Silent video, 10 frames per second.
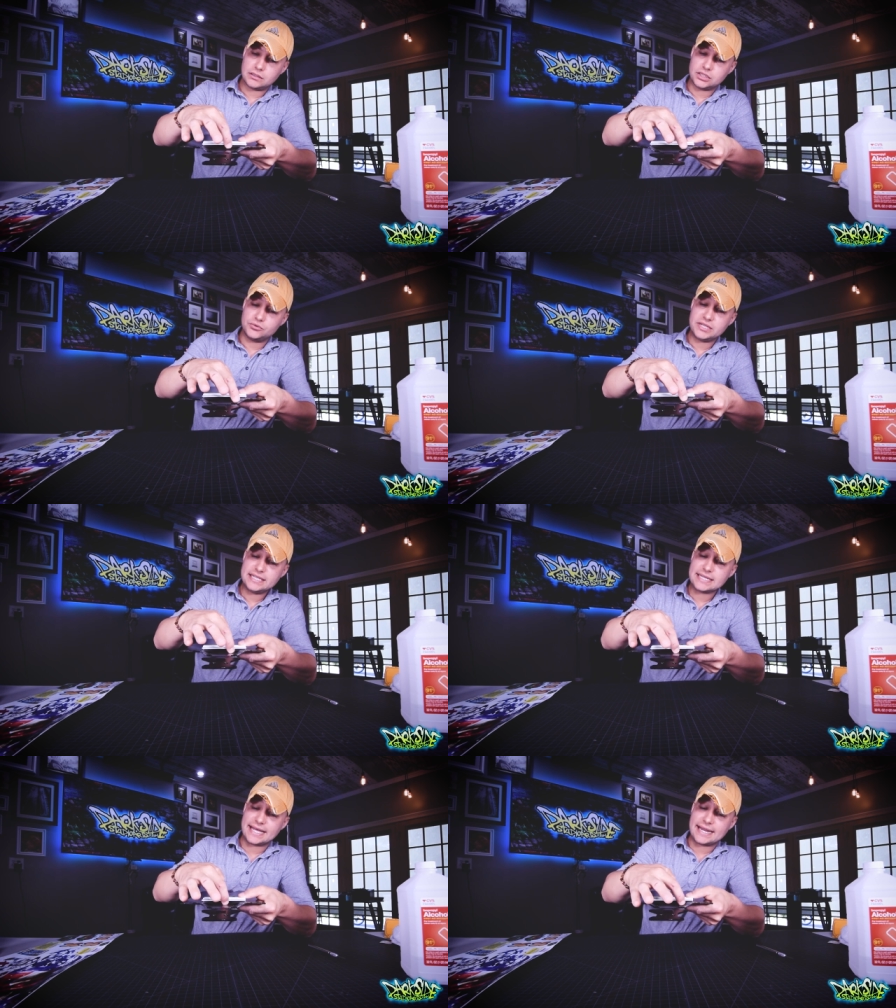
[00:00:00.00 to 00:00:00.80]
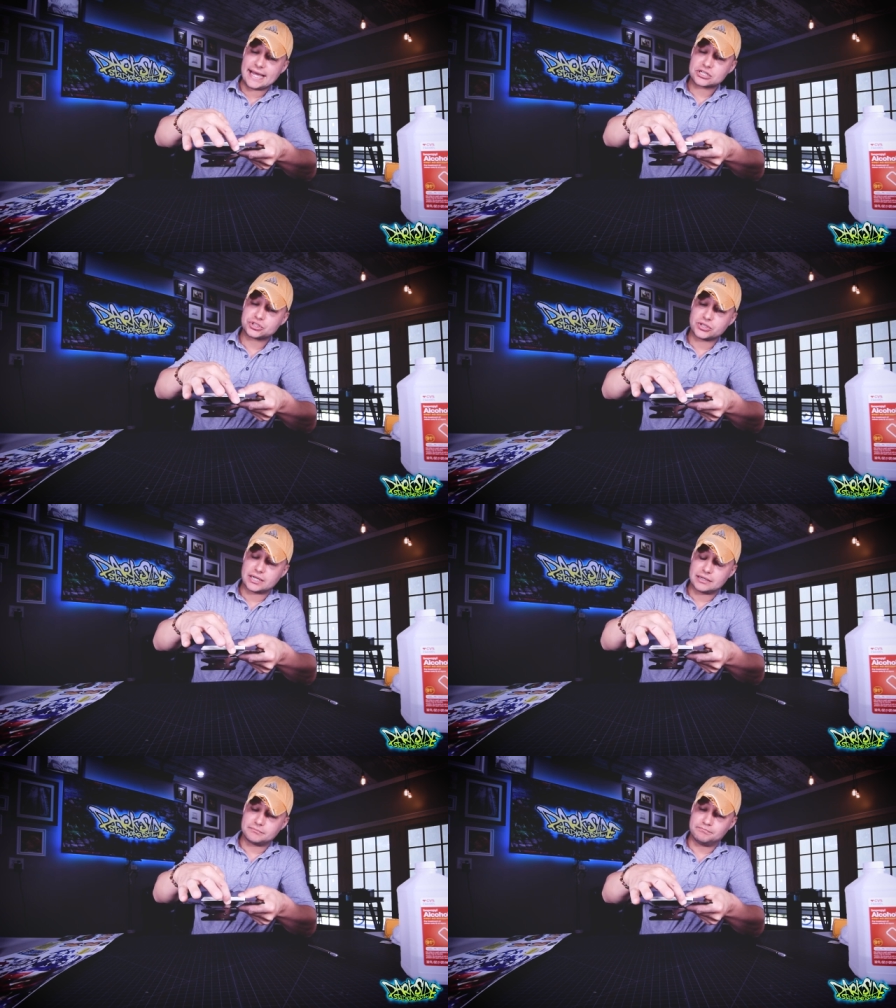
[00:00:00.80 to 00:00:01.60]
you need an
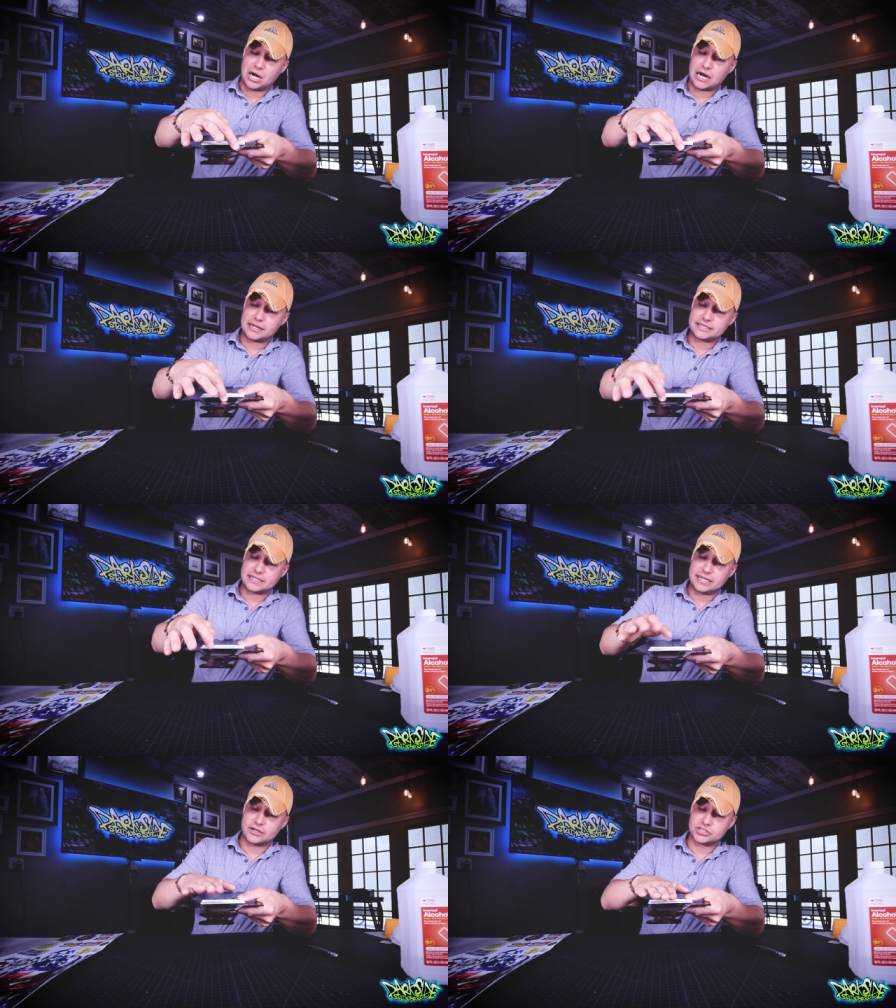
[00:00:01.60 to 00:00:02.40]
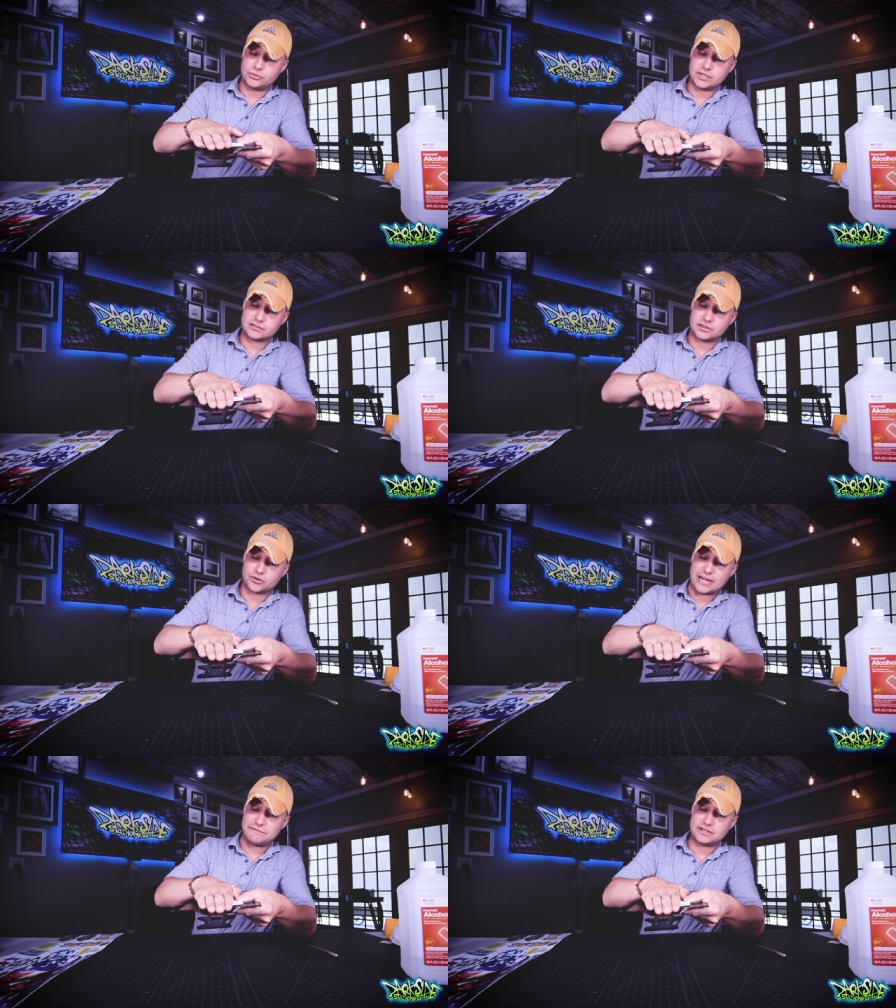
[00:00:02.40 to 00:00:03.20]
extra bond in here so doesn't the
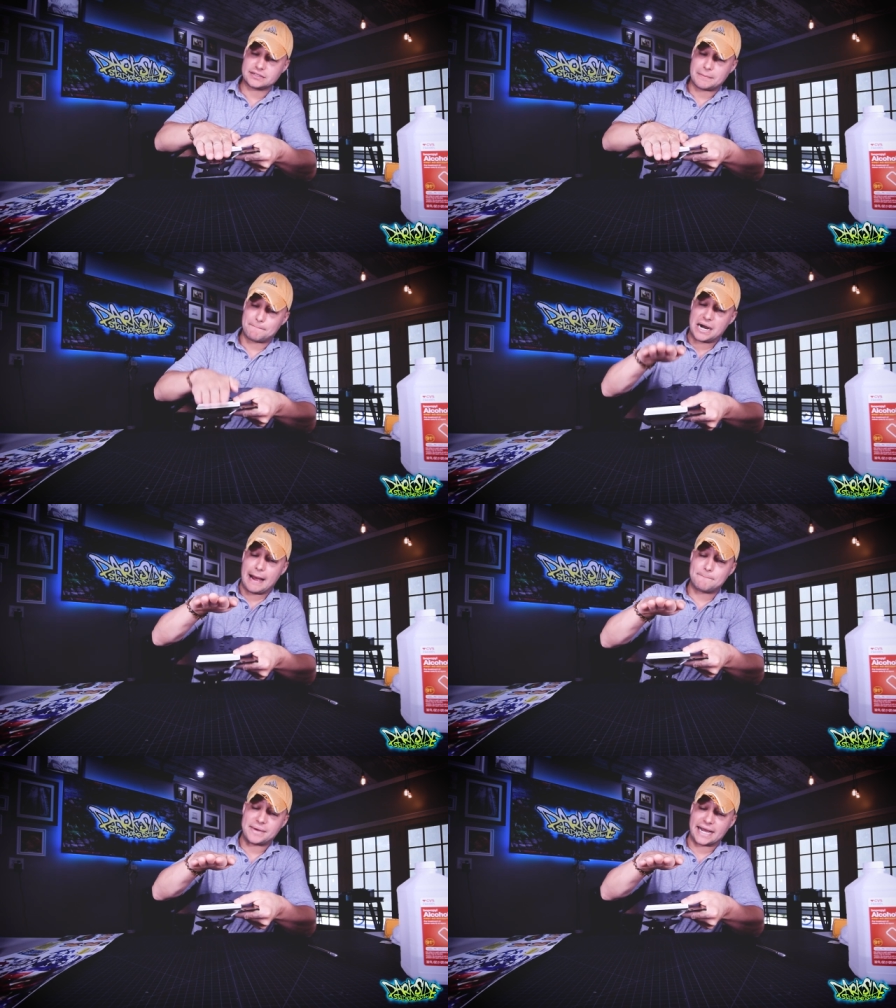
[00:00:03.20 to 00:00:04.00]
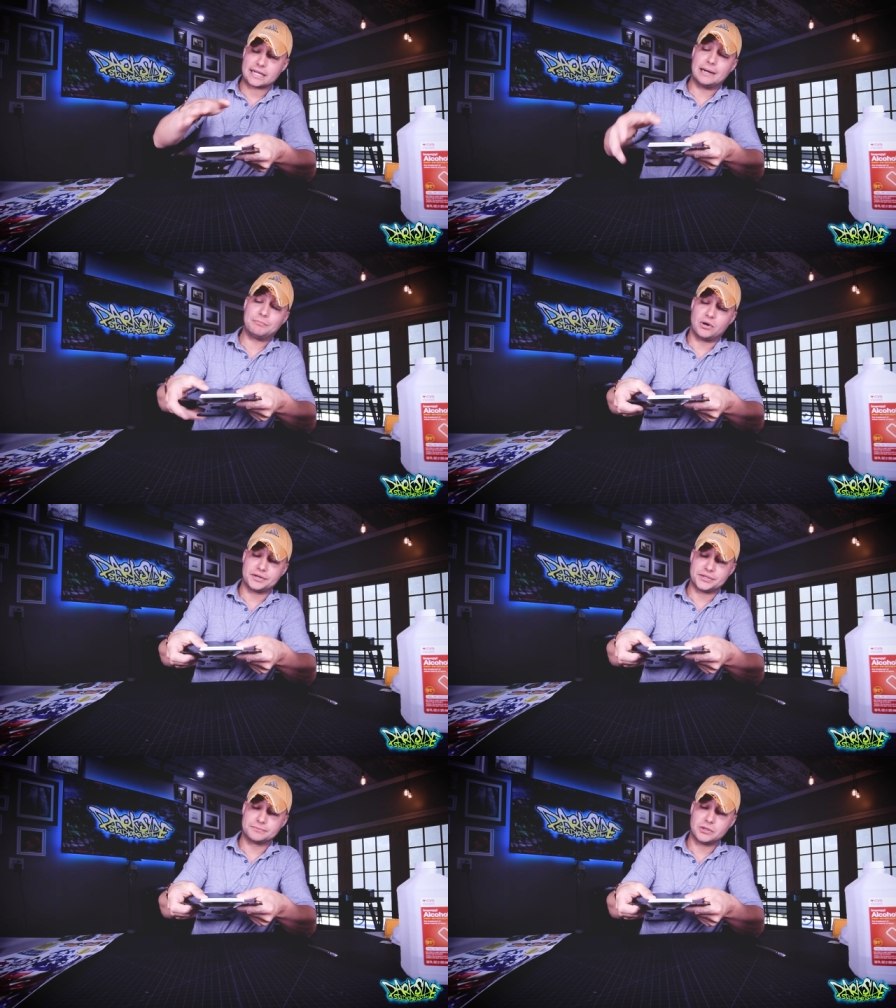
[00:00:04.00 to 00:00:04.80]
graphic doesn't pop back up
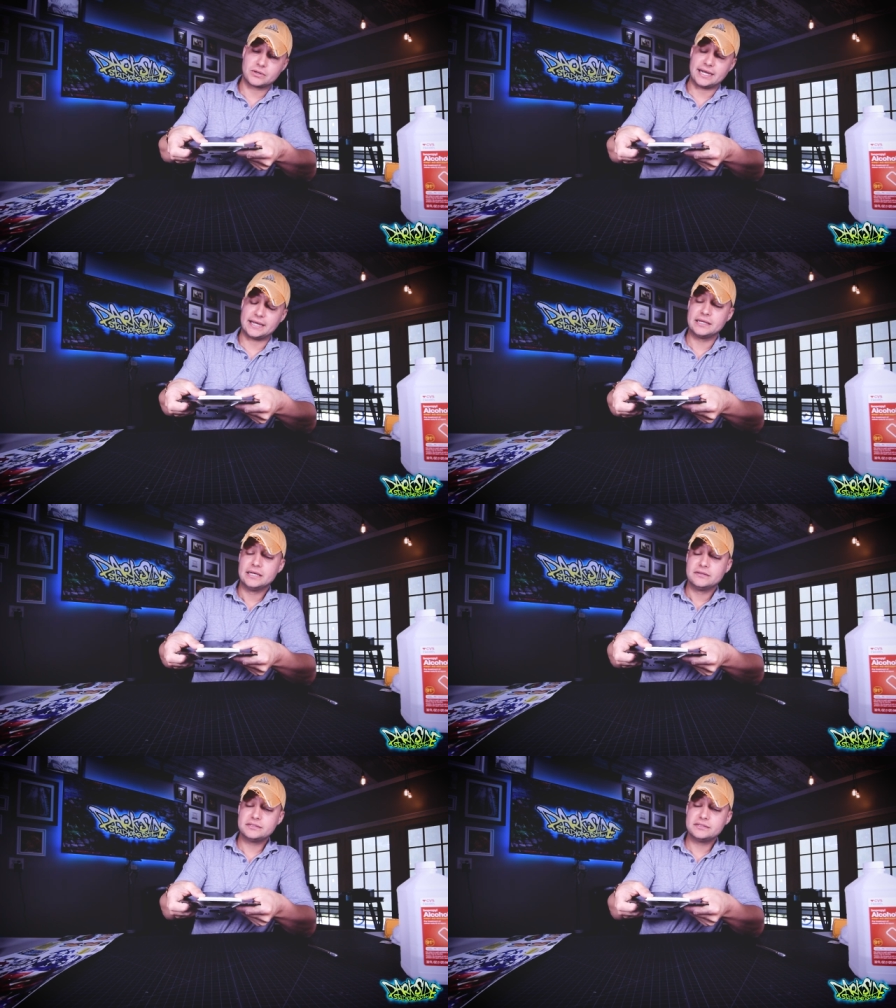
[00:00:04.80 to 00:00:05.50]
on you, okay?